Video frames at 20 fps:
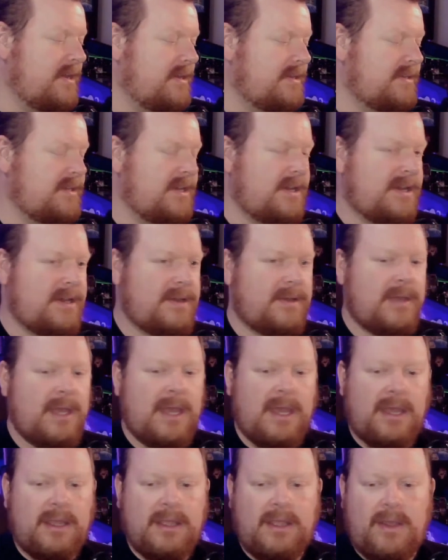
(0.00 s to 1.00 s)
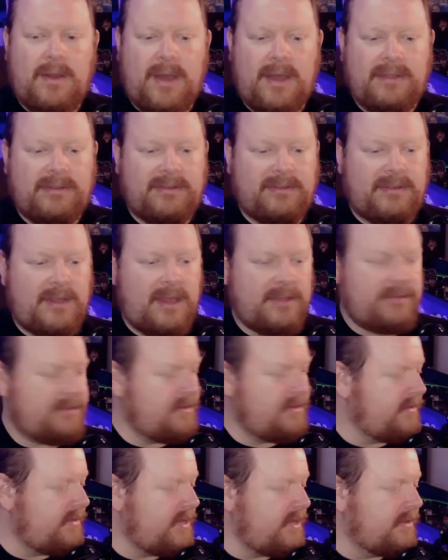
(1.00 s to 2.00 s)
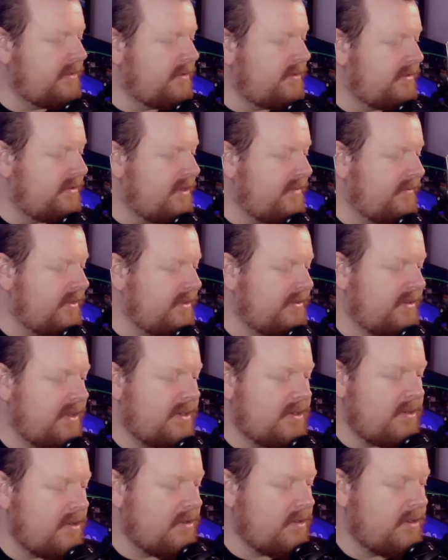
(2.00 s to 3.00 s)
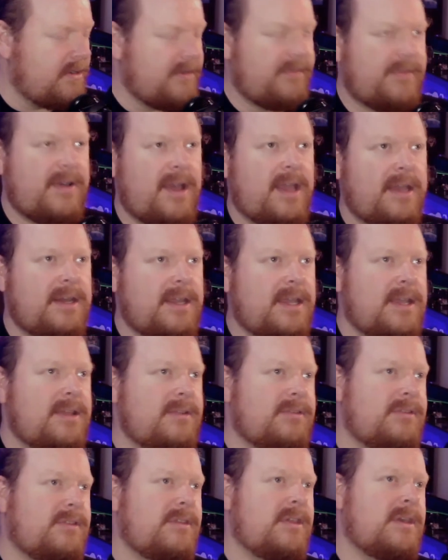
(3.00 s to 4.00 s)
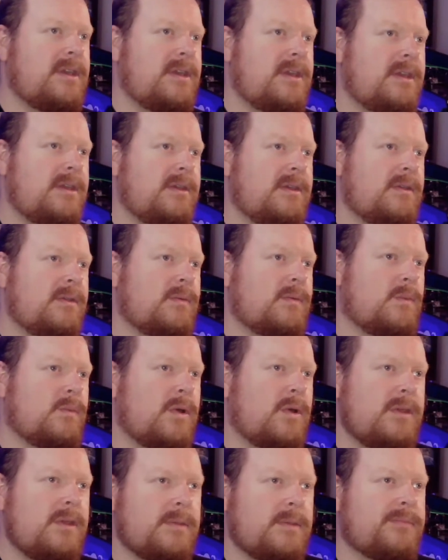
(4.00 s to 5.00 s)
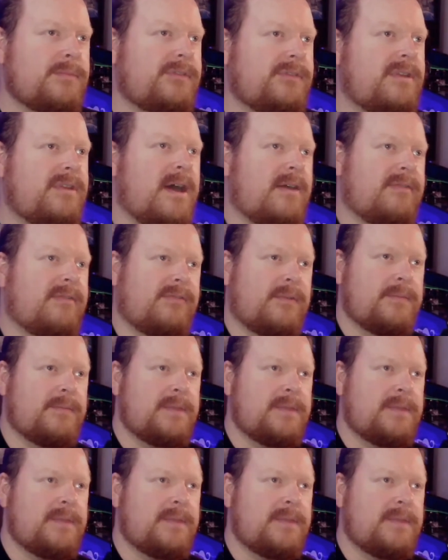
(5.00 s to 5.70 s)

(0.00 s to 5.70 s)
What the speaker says: not I still think the stuff that's getting harder to find is the Williams stuff from the